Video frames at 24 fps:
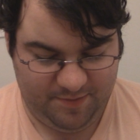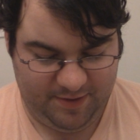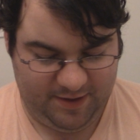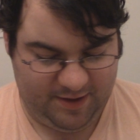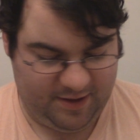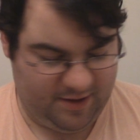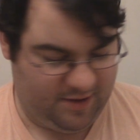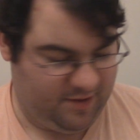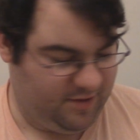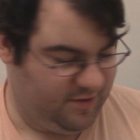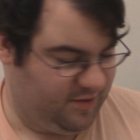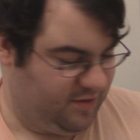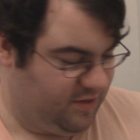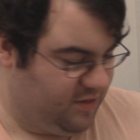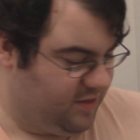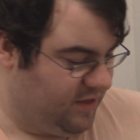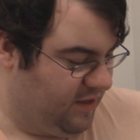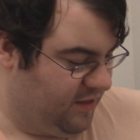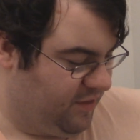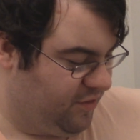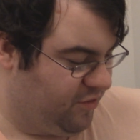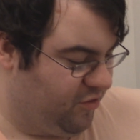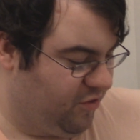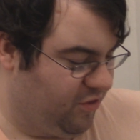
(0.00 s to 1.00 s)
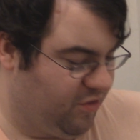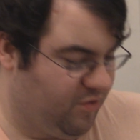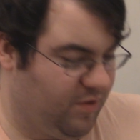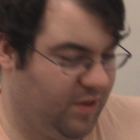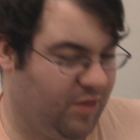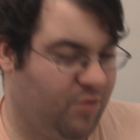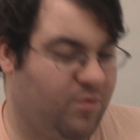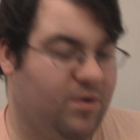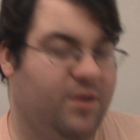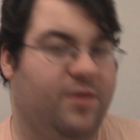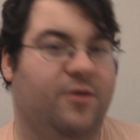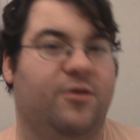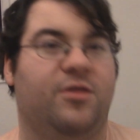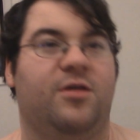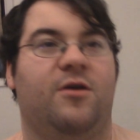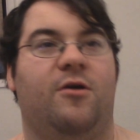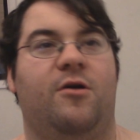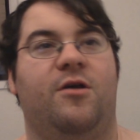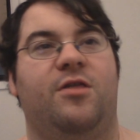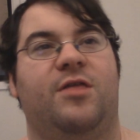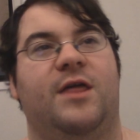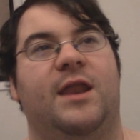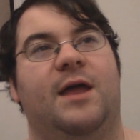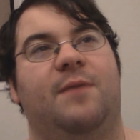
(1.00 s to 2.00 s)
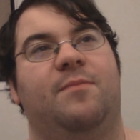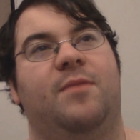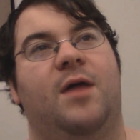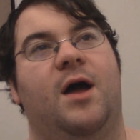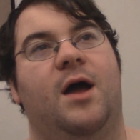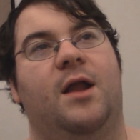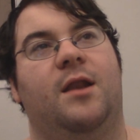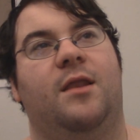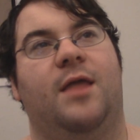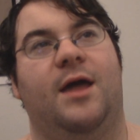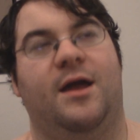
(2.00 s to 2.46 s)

because it's one of those series that I'm not,